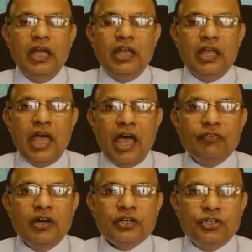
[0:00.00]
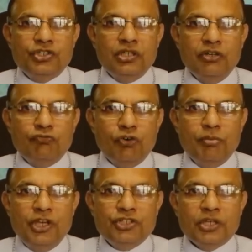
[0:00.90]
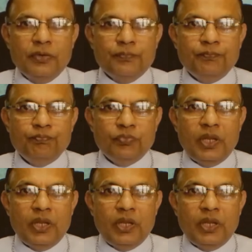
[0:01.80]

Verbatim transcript: and have our Christian formation.